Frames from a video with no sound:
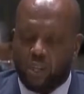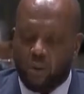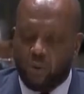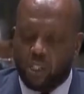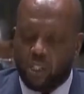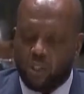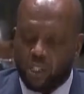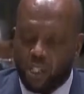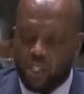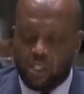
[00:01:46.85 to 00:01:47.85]
security
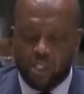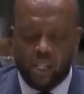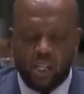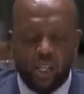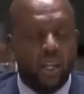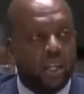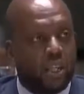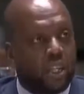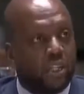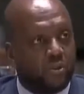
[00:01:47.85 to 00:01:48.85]
concerns
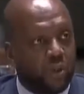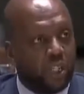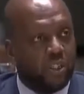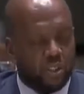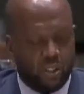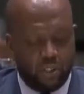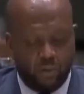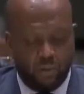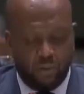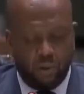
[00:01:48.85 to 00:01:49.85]
in these regions,